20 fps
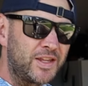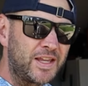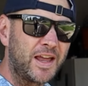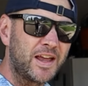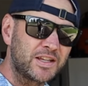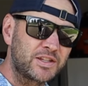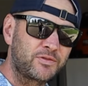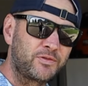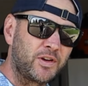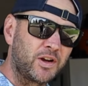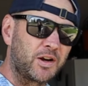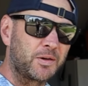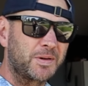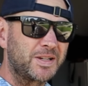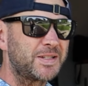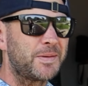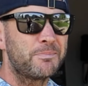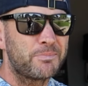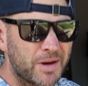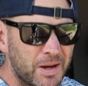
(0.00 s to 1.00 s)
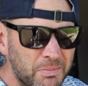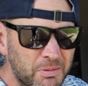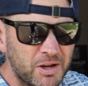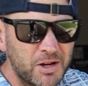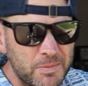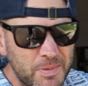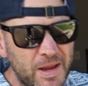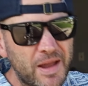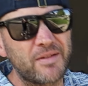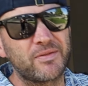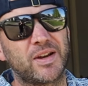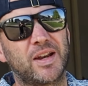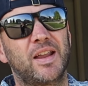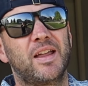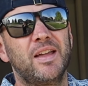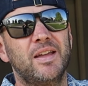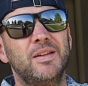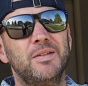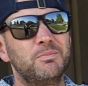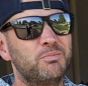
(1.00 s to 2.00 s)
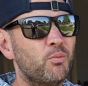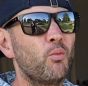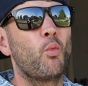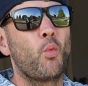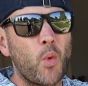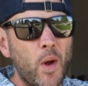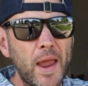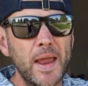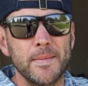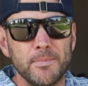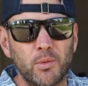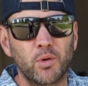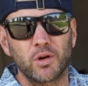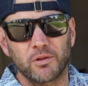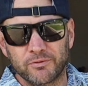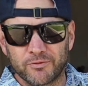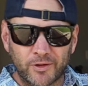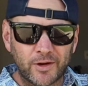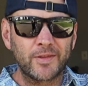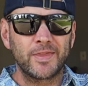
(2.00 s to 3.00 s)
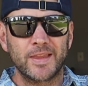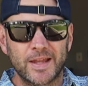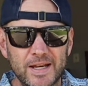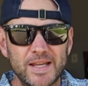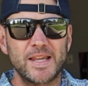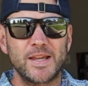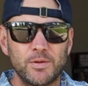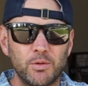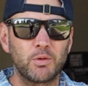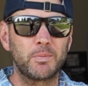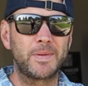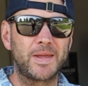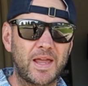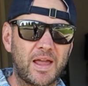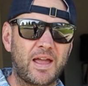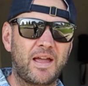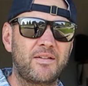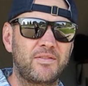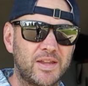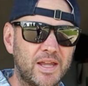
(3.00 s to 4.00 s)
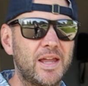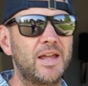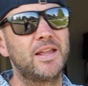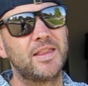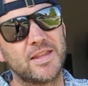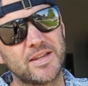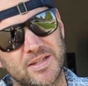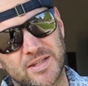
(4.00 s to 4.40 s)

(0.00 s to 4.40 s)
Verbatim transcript: the SVR because I'm probably going to be having way more fun than he will be having in the